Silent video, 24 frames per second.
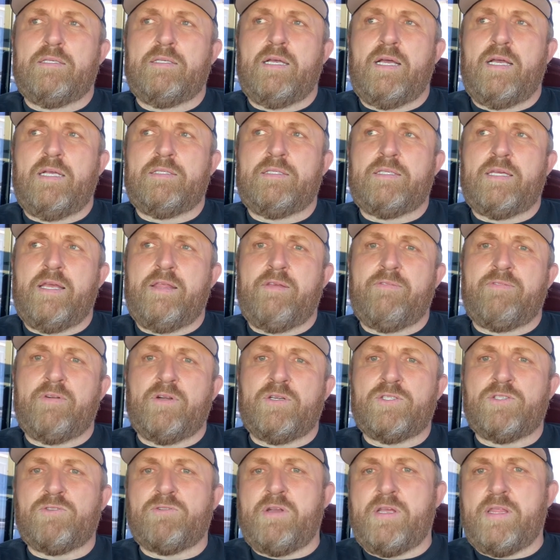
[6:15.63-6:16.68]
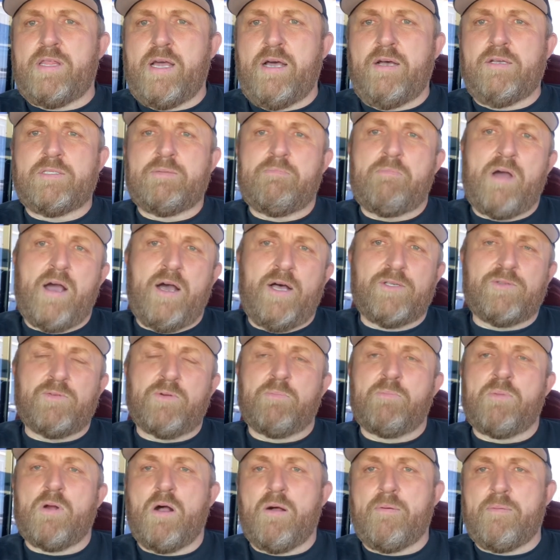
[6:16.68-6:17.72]
I'd say the first 3,000 miles were
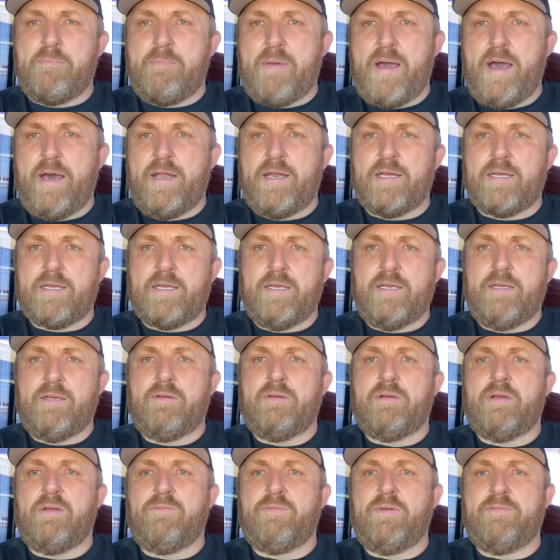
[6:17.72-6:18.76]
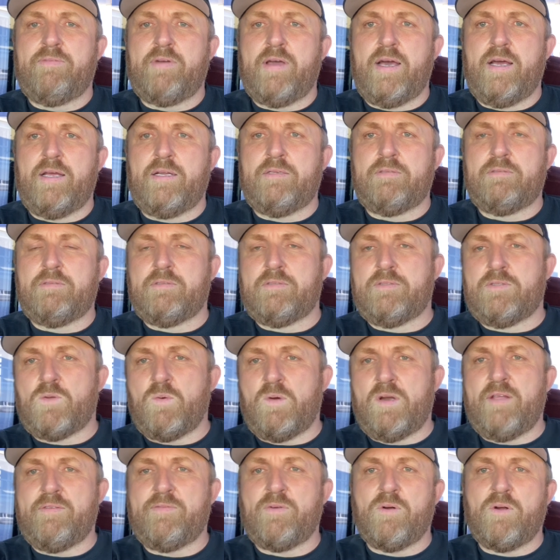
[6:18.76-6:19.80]
problematic. We've had
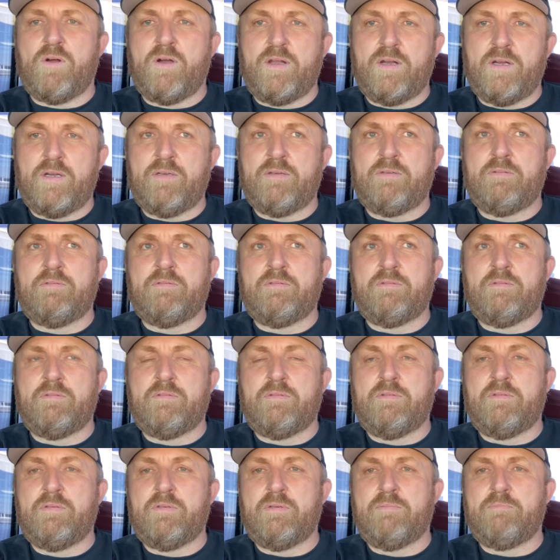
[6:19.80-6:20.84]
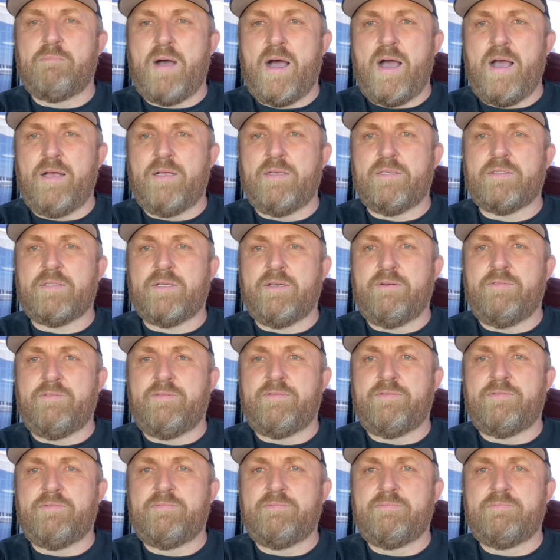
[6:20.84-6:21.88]
2,400 miles of
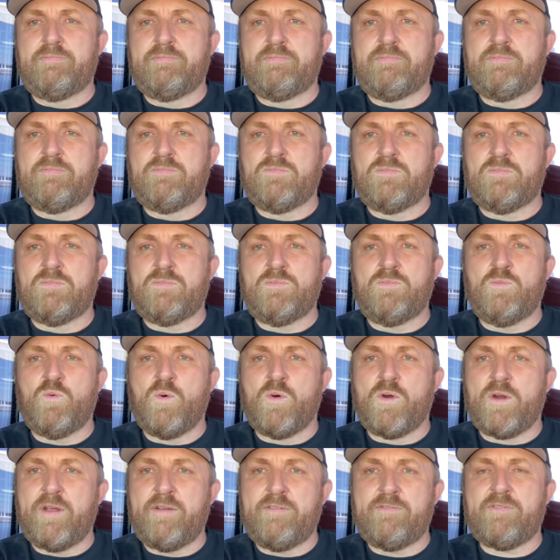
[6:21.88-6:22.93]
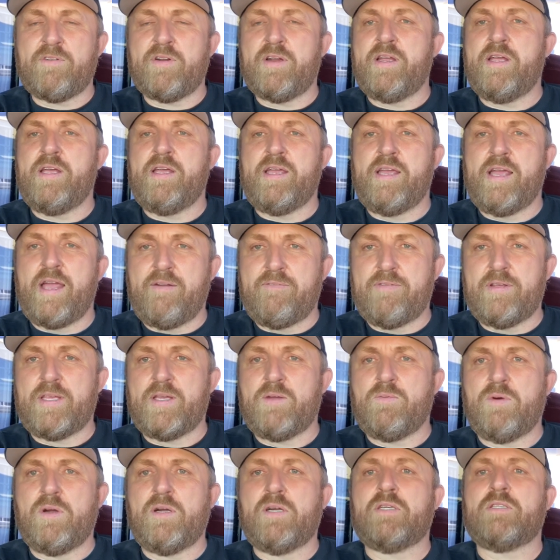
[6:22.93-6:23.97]
worry-free,
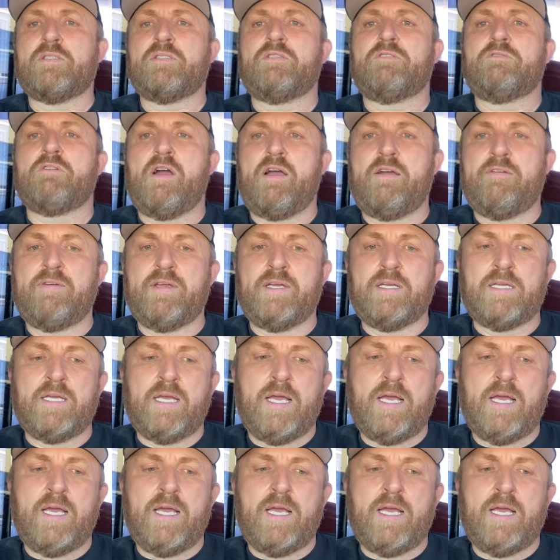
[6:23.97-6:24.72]
everything works driving.